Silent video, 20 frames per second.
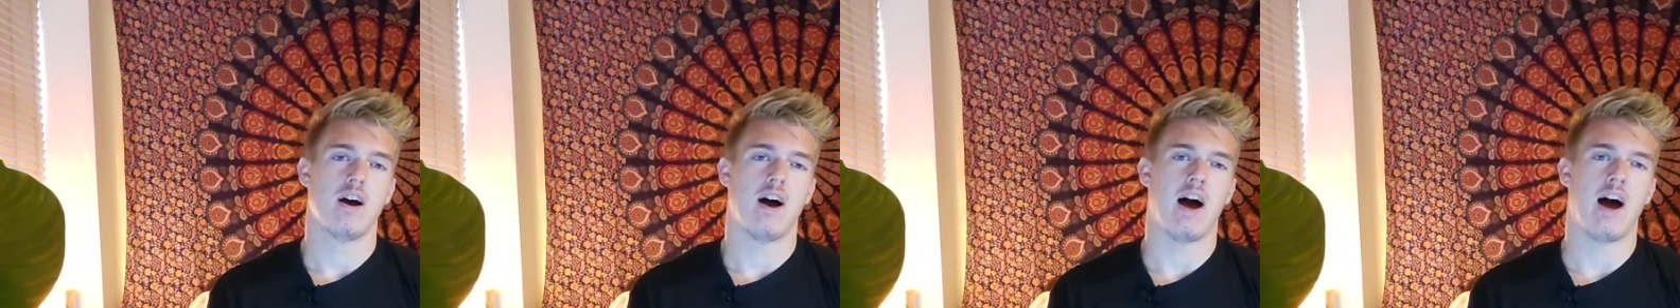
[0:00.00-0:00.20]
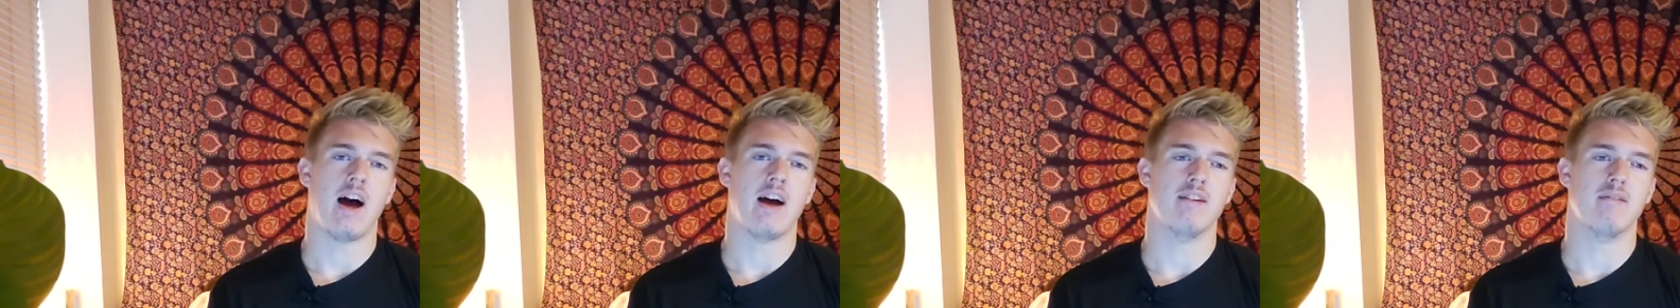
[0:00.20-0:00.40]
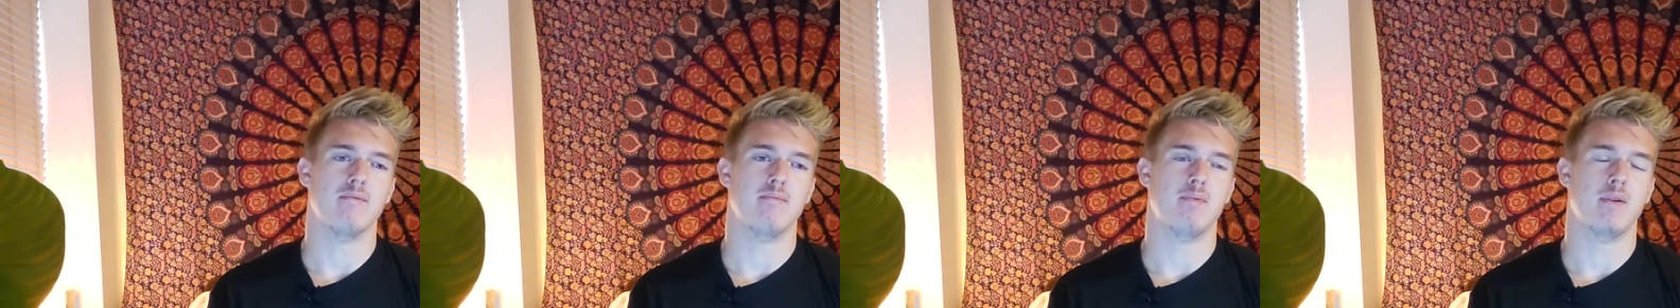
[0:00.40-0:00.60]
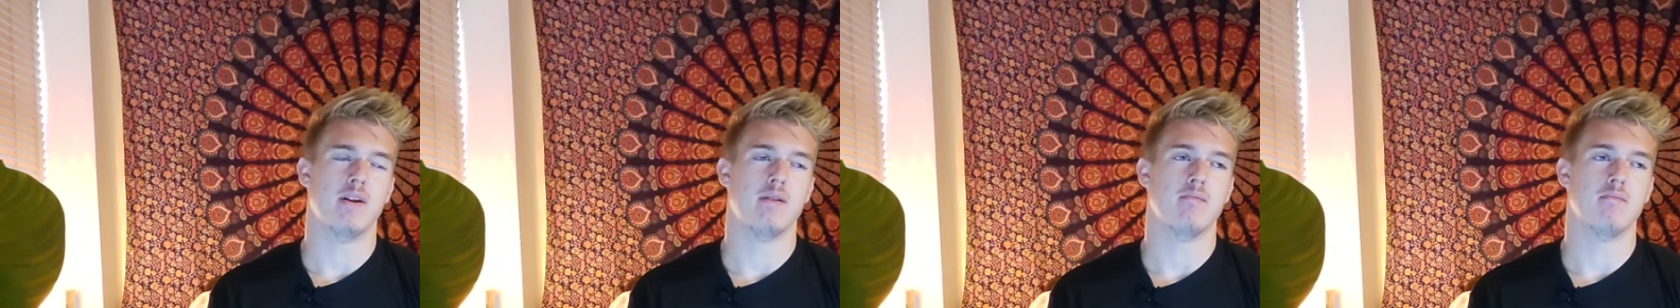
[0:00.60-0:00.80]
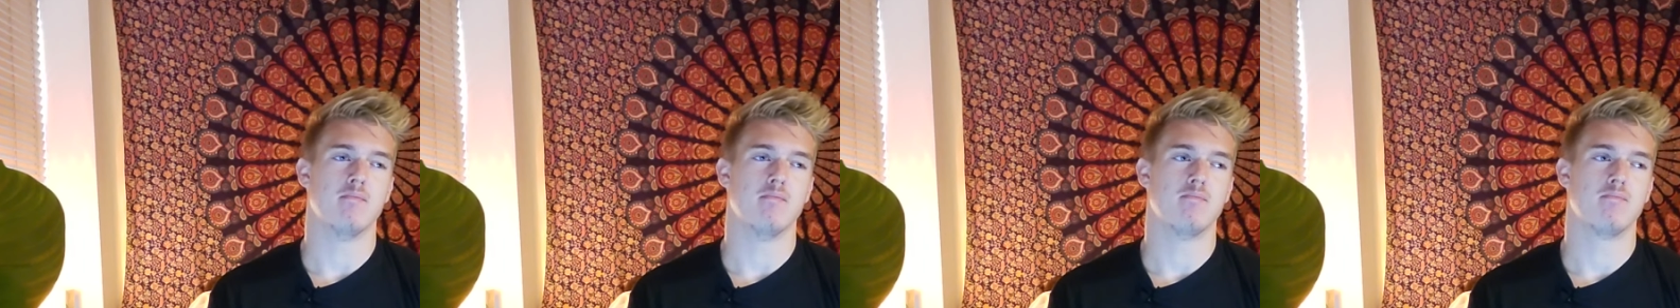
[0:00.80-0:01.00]
I've
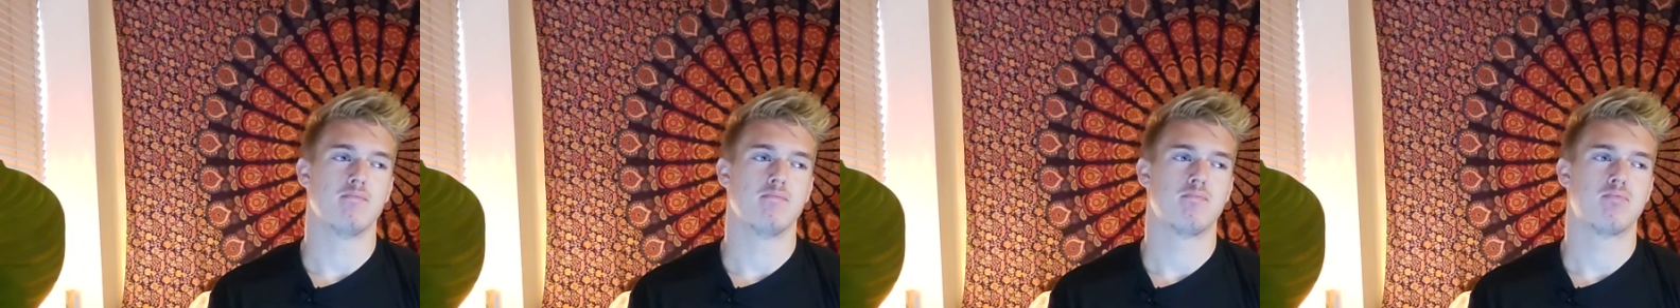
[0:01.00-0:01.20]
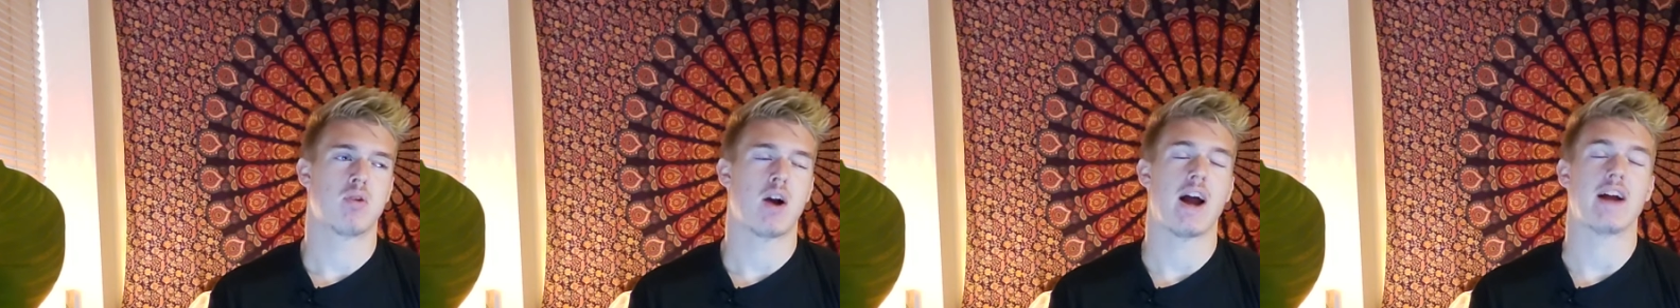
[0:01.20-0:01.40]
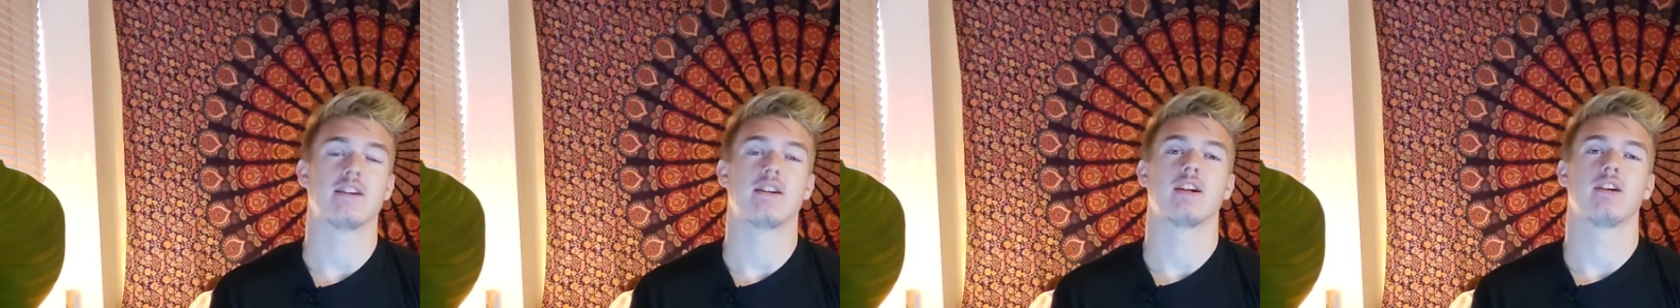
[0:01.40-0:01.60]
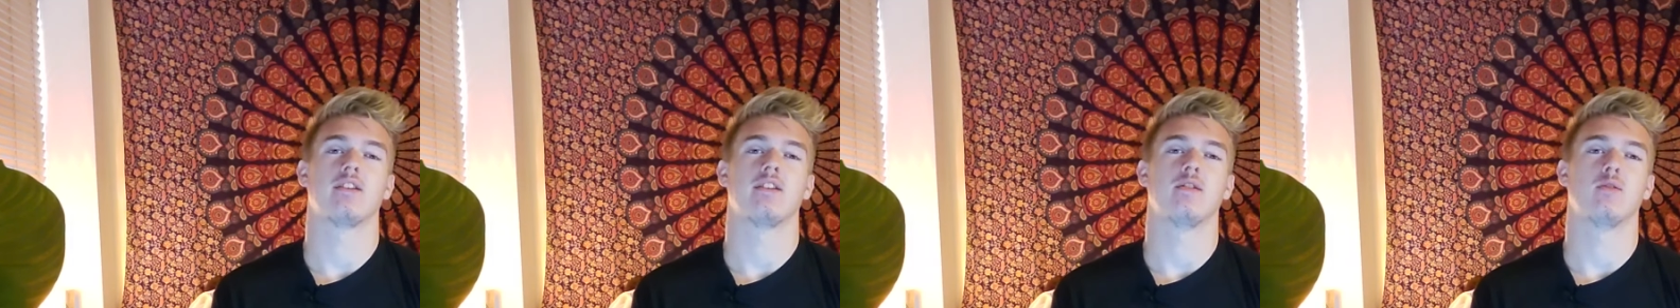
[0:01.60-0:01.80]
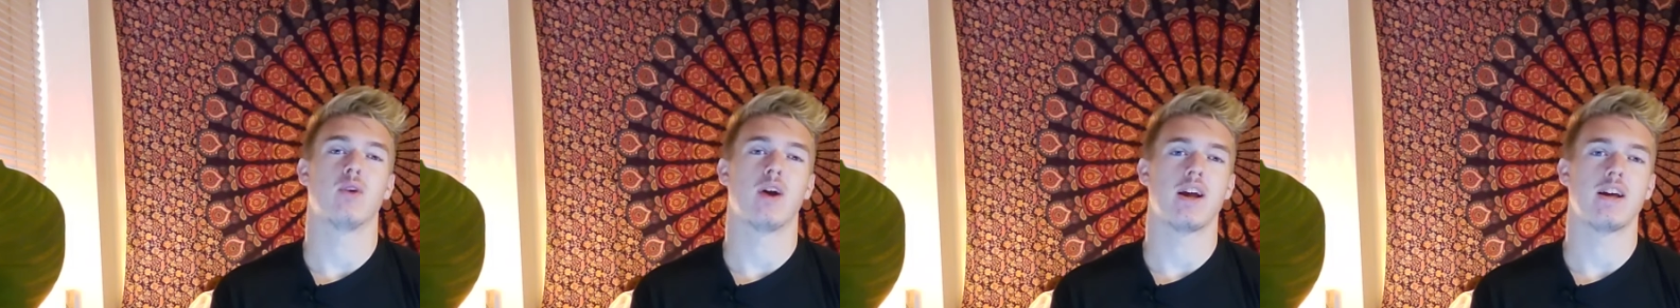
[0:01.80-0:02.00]
been
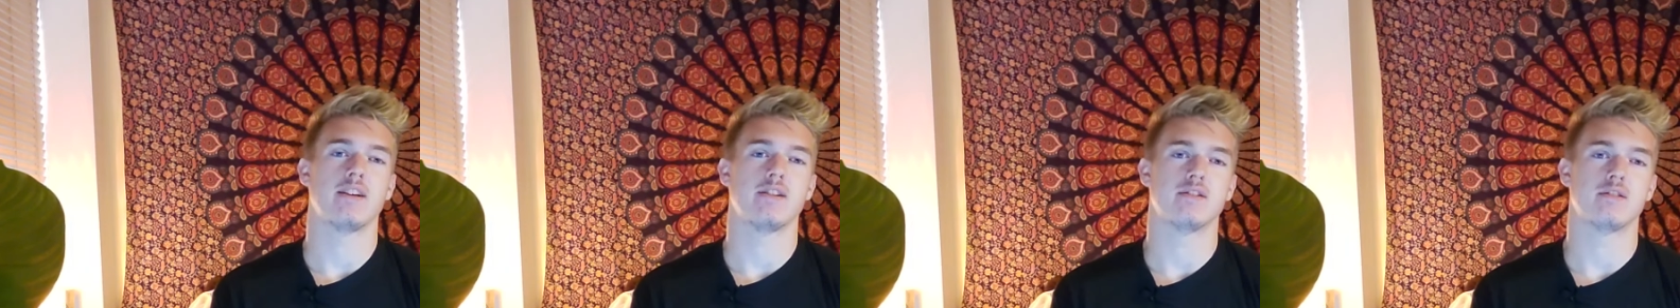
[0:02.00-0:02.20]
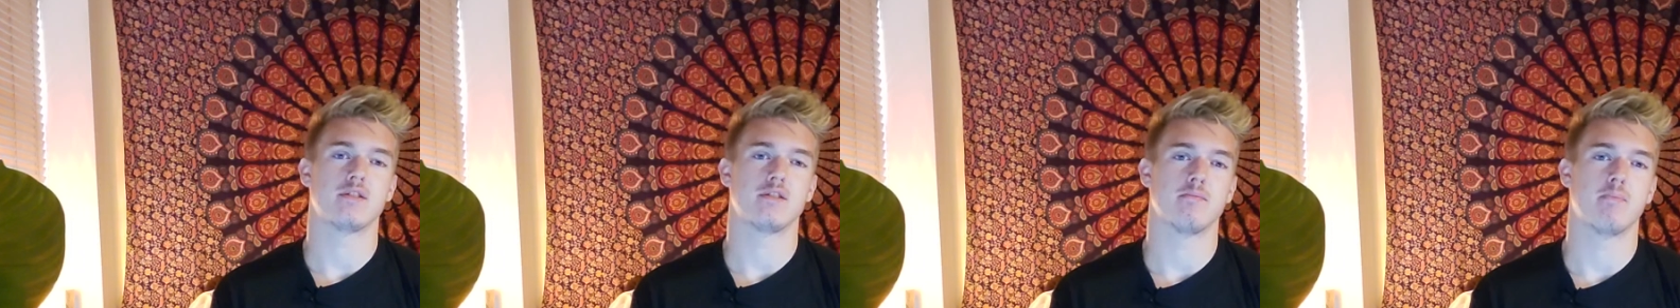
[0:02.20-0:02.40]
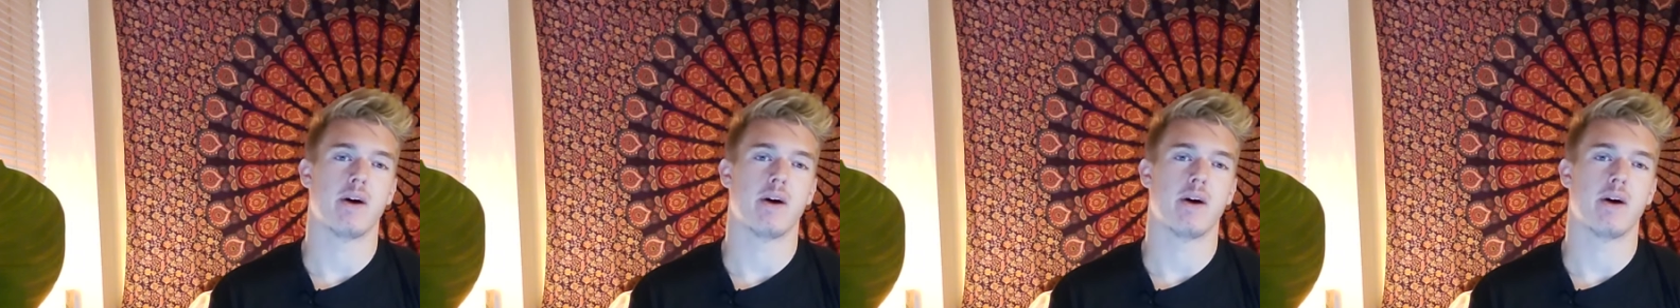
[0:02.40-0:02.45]
practically raised